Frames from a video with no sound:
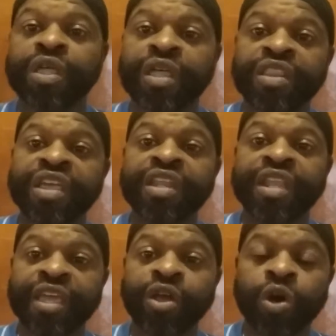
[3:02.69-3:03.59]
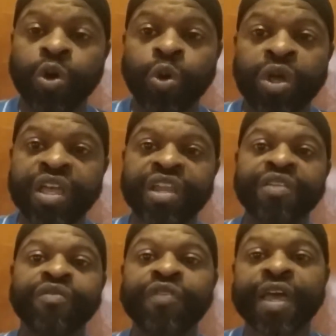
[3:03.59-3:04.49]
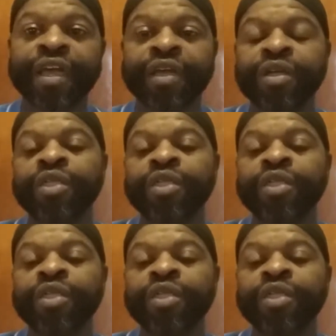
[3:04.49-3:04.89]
and then they go and infect